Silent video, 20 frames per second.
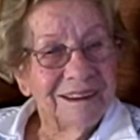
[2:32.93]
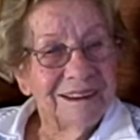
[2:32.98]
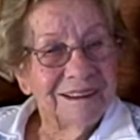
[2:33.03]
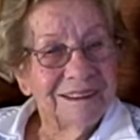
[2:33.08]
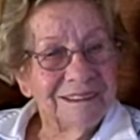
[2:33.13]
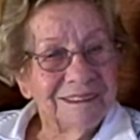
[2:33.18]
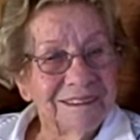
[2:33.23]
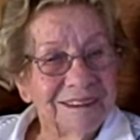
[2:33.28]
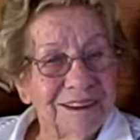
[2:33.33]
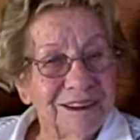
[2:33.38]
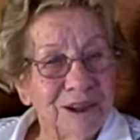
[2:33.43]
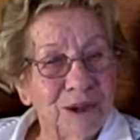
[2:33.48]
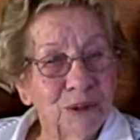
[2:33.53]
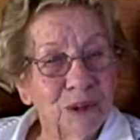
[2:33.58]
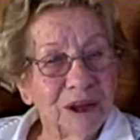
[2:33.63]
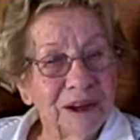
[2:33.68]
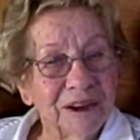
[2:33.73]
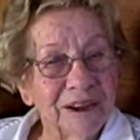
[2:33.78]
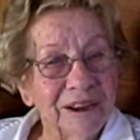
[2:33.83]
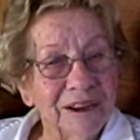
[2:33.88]
Say, "You
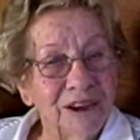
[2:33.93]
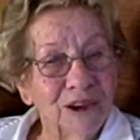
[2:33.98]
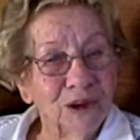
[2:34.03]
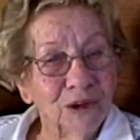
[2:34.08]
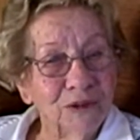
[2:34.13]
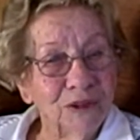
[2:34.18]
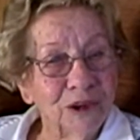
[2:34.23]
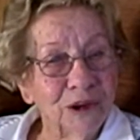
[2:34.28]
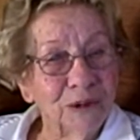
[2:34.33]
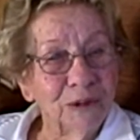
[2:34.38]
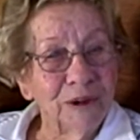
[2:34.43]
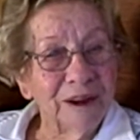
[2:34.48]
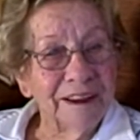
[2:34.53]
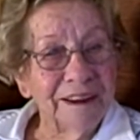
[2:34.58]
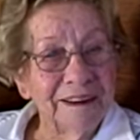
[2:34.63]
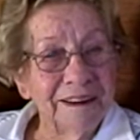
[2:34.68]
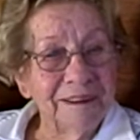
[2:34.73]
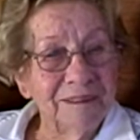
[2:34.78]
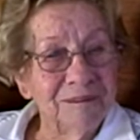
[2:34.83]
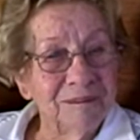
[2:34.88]
want to go for a
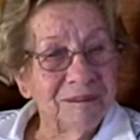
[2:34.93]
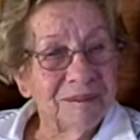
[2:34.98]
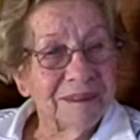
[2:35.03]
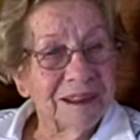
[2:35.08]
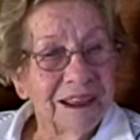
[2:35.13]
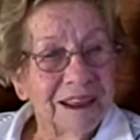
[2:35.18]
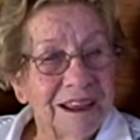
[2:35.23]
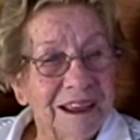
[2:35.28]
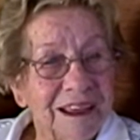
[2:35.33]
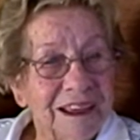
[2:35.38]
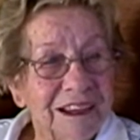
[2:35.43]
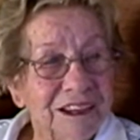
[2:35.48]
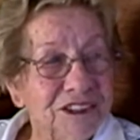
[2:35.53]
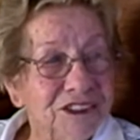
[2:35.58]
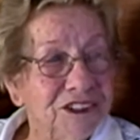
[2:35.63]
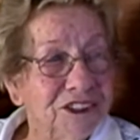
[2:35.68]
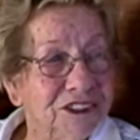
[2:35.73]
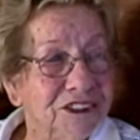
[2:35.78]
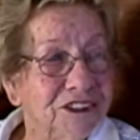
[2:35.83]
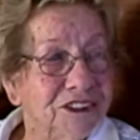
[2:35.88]
run?" And
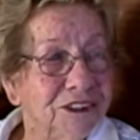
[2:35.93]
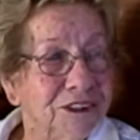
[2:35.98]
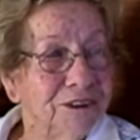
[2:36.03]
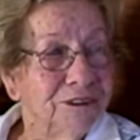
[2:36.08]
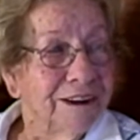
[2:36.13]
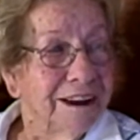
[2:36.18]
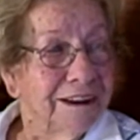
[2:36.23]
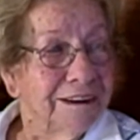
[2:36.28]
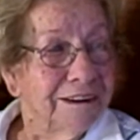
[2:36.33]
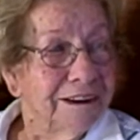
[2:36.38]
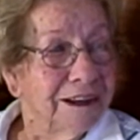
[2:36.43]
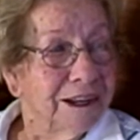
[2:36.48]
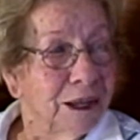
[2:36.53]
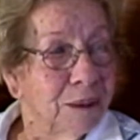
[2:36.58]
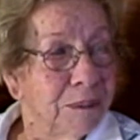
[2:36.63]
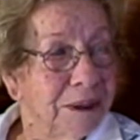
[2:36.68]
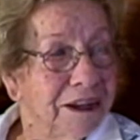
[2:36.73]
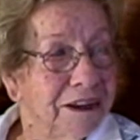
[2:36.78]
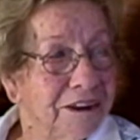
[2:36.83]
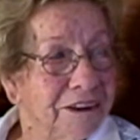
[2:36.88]
she'd turn around and give
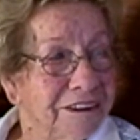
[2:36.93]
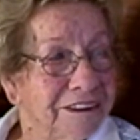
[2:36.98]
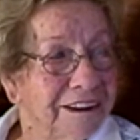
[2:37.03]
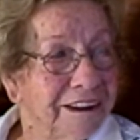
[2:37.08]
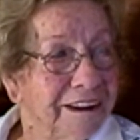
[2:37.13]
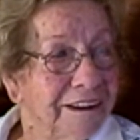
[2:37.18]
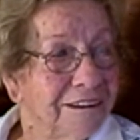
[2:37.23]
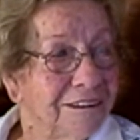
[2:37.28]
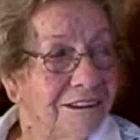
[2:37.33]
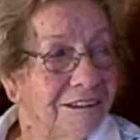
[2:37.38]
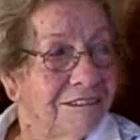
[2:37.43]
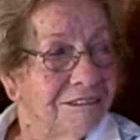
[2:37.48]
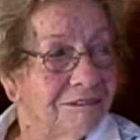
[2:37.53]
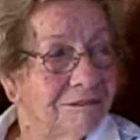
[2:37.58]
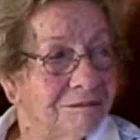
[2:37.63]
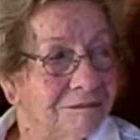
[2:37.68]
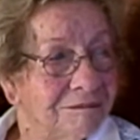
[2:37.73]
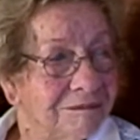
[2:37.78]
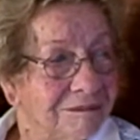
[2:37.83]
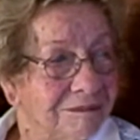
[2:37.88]
me her tail.
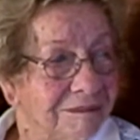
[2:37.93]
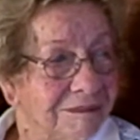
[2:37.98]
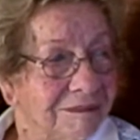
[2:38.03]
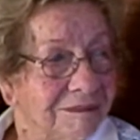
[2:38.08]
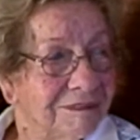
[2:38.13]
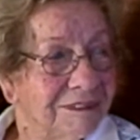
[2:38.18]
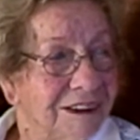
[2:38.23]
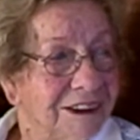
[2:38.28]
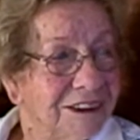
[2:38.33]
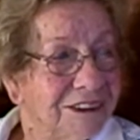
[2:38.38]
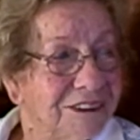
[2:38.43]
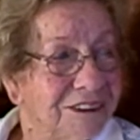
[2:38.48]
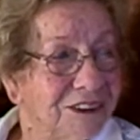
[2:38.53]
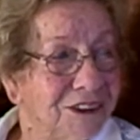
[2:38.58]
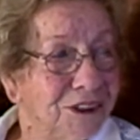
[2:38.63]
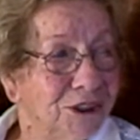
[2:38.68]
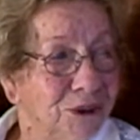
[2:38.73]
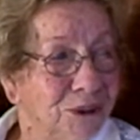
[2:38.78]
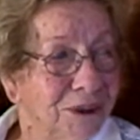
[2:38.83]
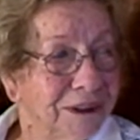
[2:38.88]
She
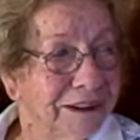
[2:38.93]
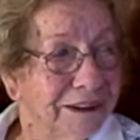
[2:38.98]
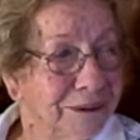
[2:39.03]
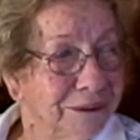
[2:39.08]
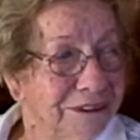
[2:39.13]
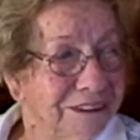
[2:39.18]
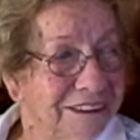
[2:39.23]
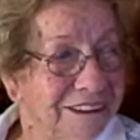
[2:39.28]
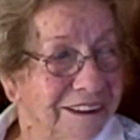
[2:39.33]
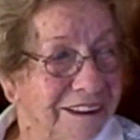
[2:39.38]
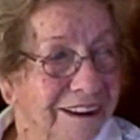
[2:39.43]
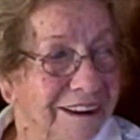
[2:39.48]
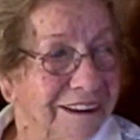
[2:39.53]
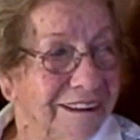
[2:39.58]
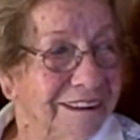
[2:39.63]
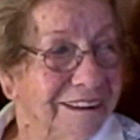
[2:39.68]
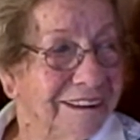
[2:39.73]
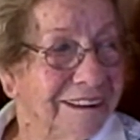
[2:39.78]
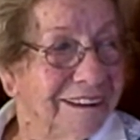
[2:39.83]
knew what I was saying.